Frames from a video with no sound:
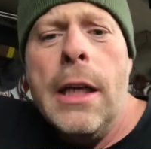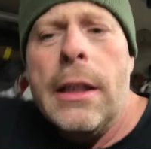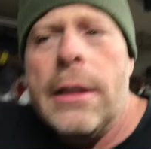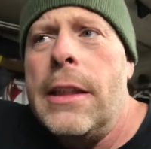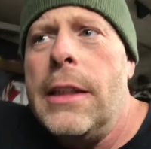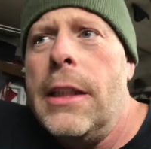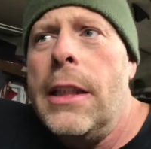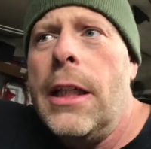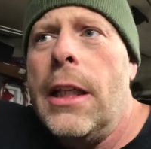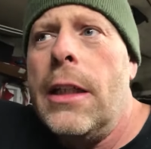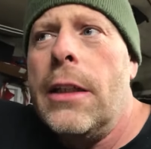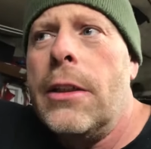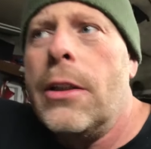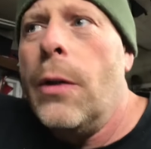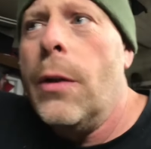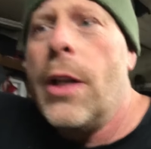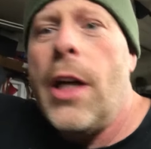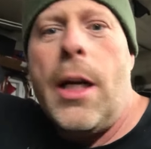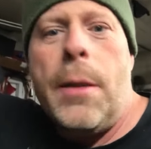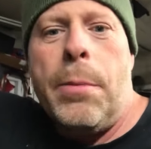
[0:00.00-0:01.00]
the uh,
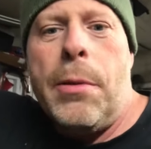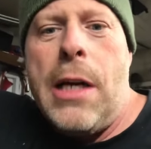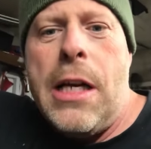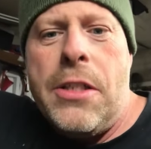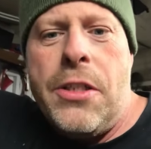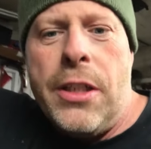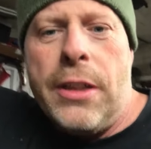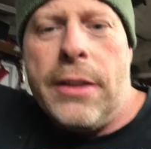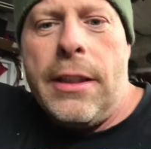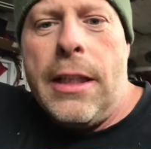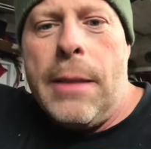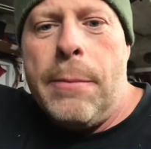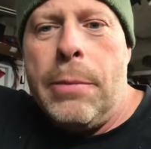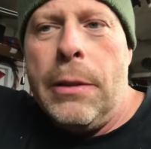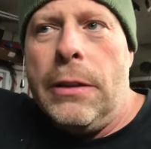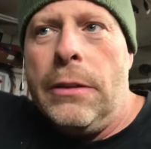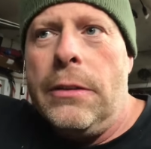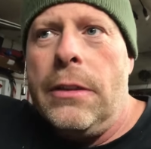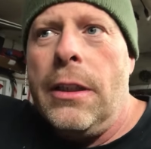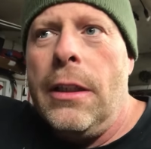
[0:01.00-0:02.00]
go-kart project that I
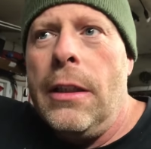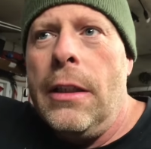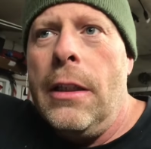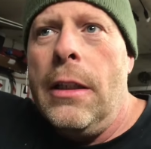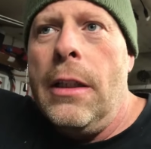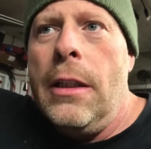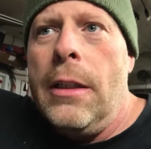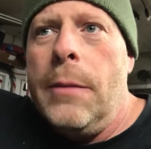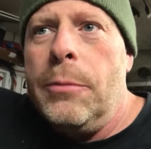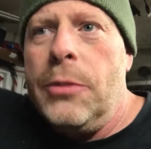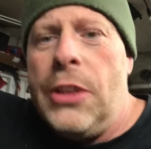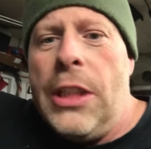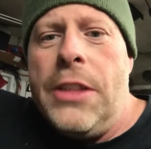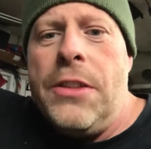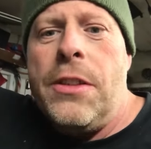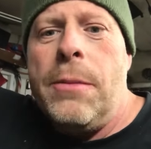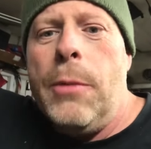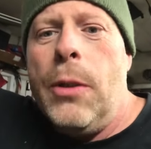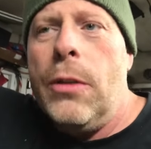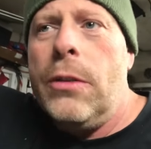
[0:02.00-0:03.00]
built,
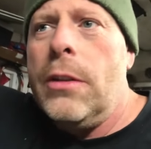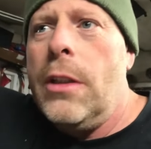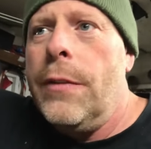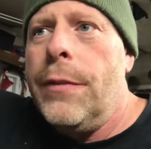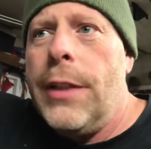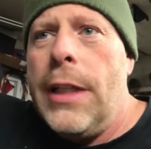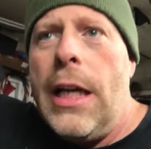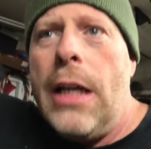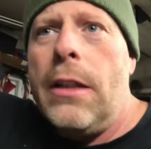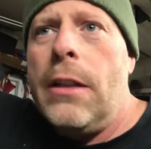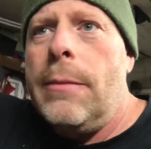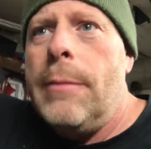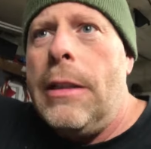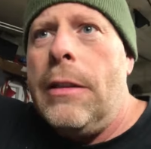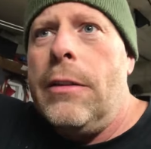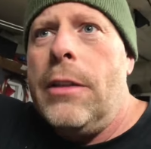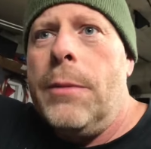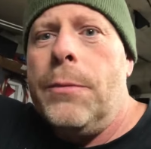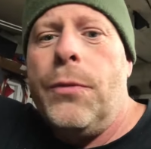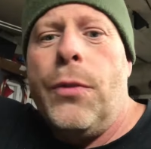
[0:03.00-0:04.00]
changed the motor over, got all
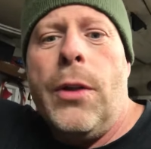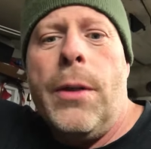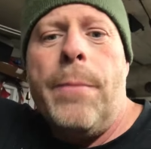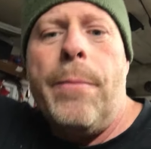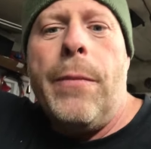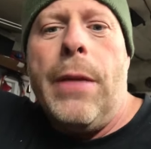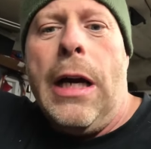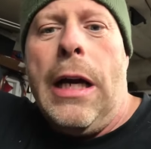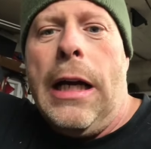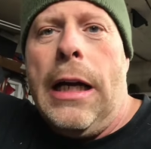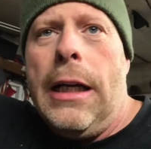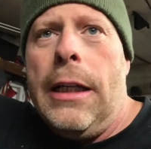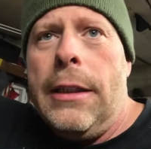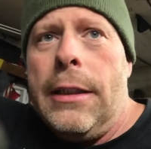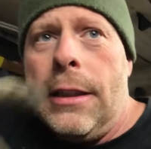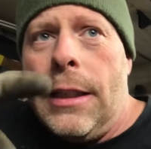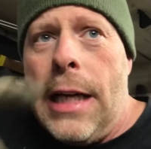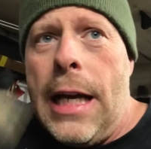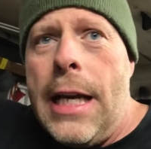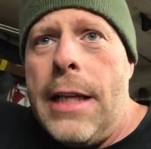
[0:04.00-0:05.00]
mounted up for it. Uh,
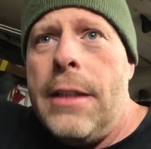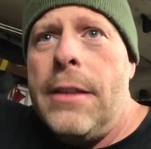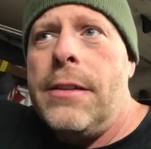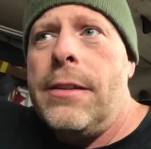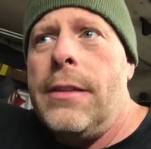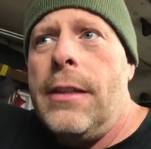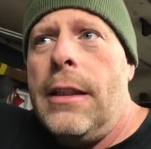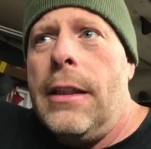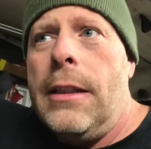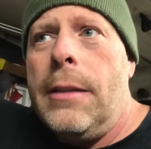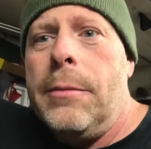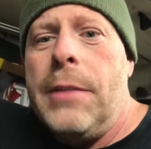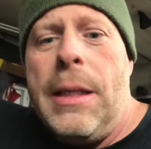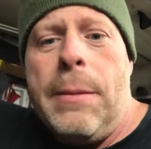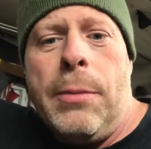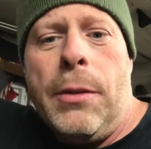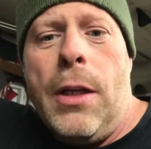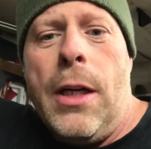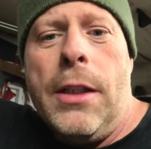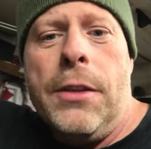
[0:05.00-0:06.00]
the guy that's uh, that
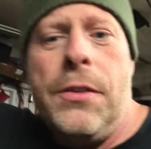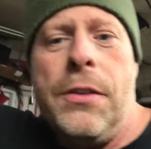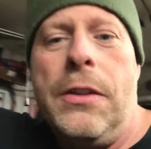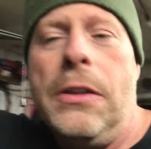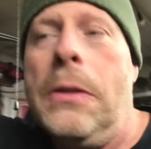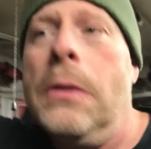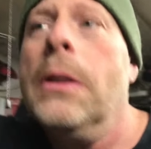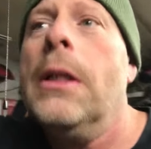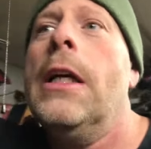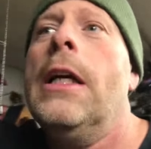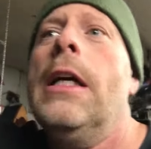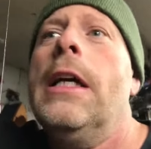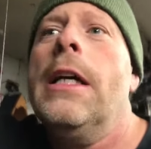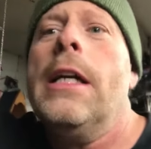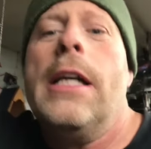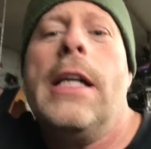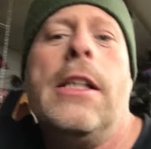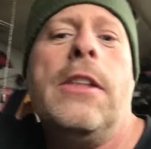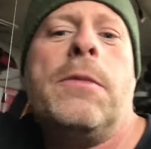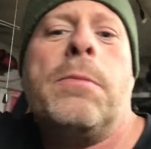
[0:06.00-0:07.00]
belongs to,
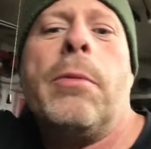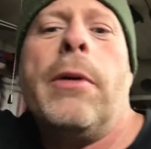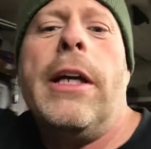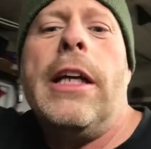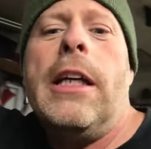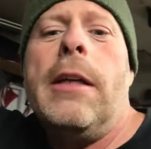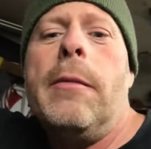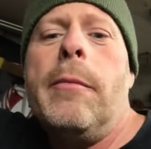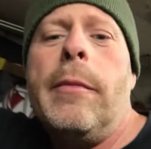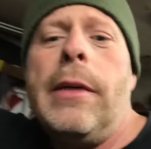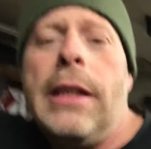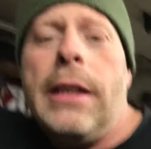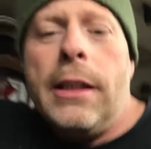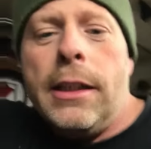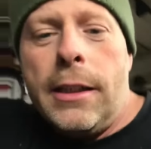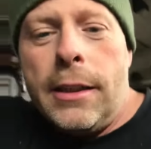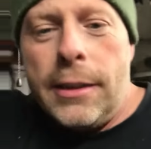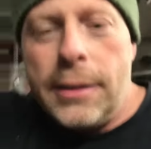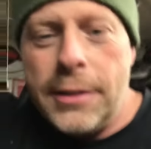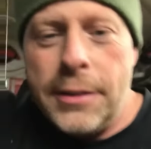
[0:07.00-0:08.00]
he's bringing me
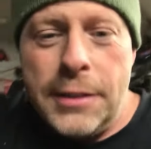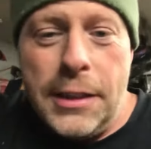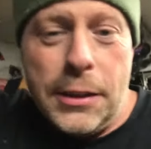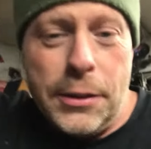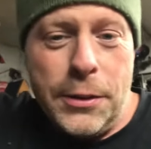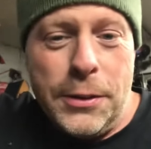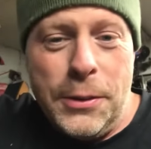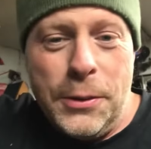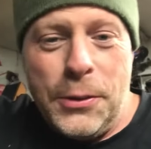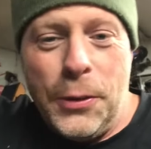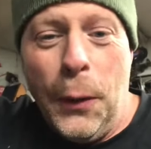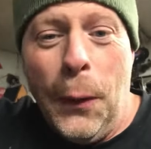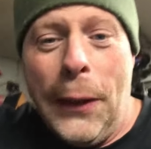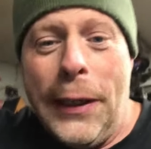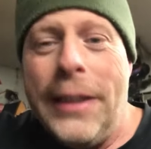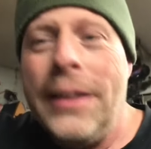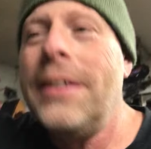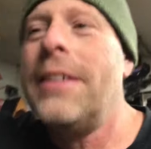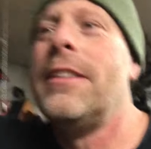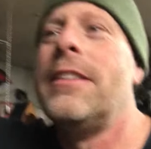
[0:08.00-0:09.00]
uh, another new
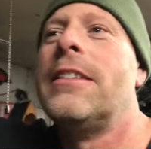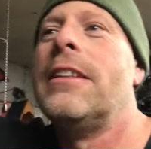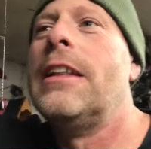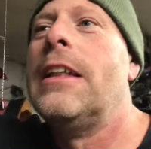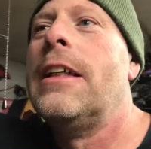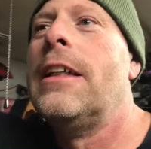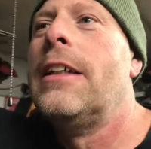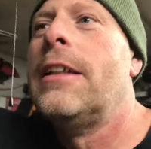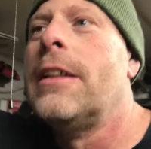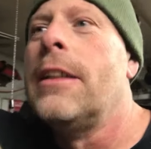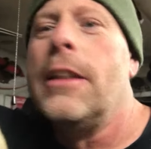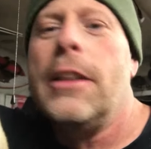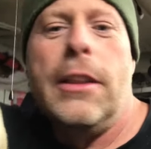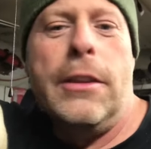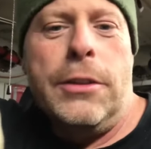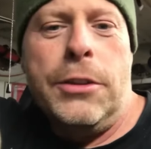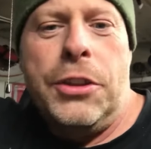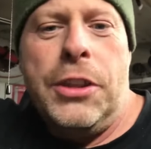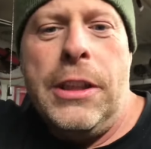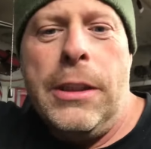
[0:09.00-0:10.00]
toy a
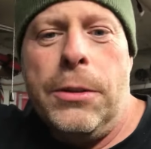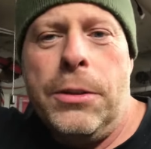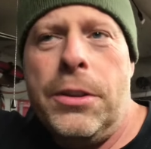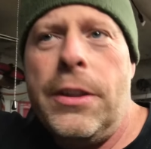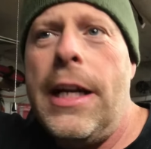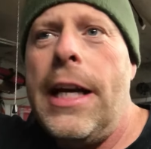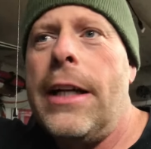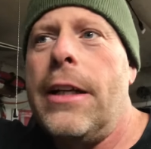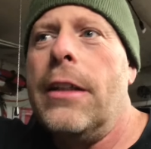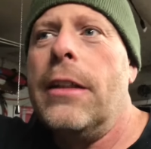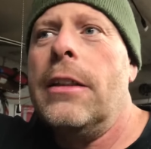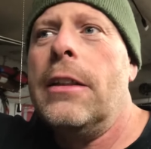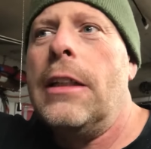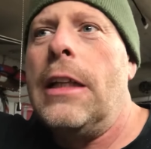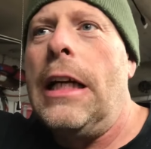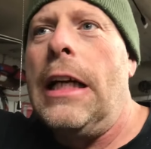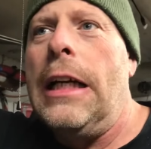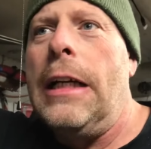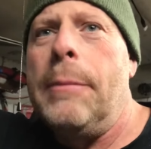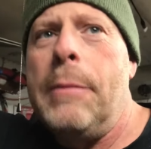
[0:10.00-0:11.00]
little geo tracker.
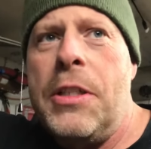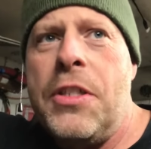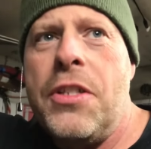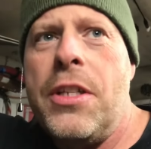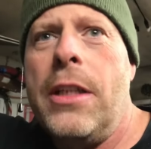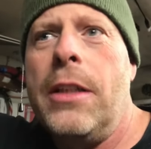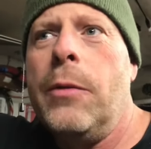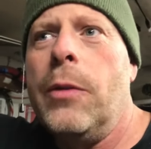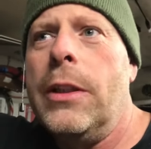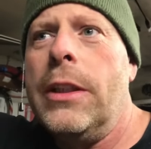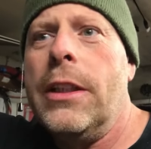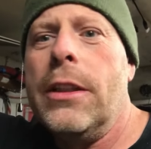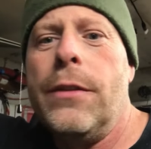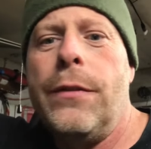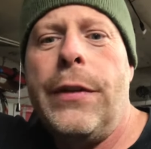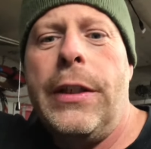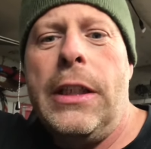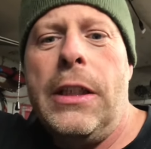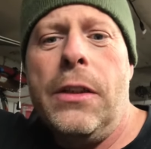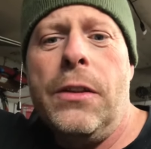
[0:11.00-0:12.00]
Uh, I mentioned it in one of the other
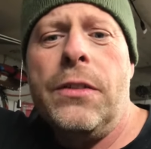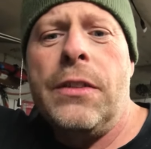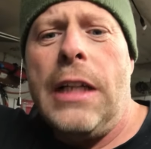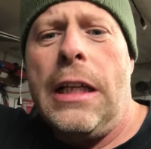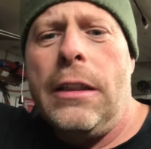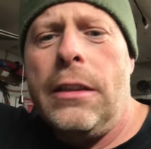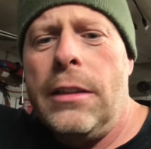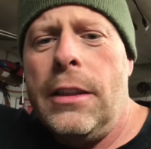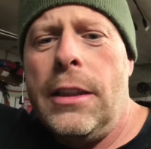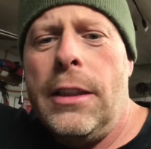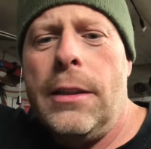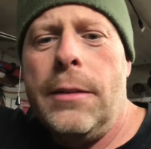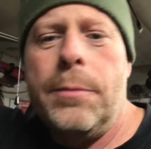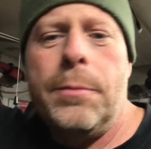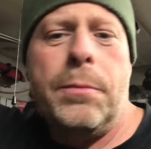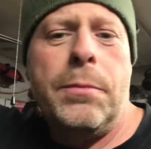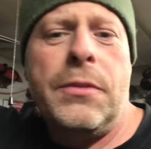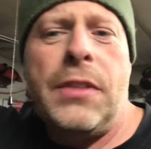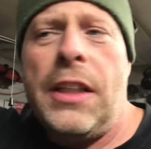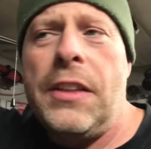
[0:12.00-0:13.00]
videos. I'll uh,
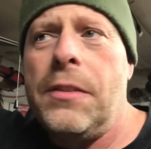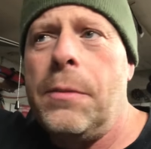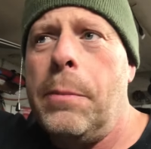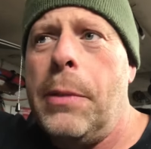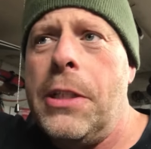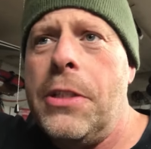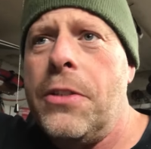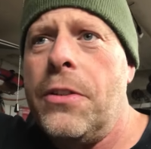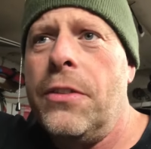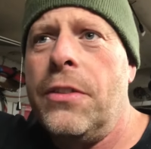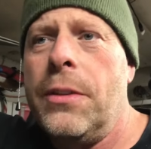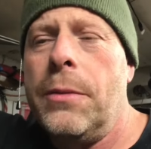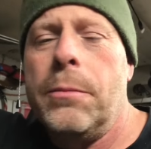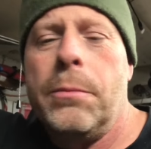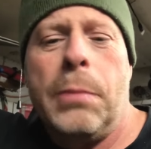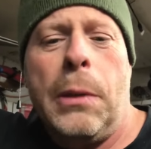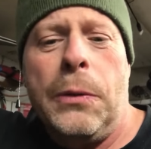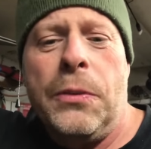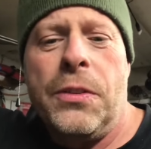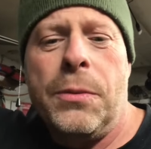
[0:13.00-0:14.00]
take some pictures and
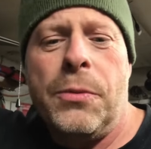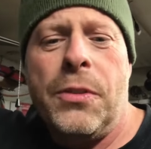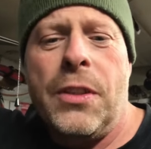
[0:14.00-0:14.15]
post some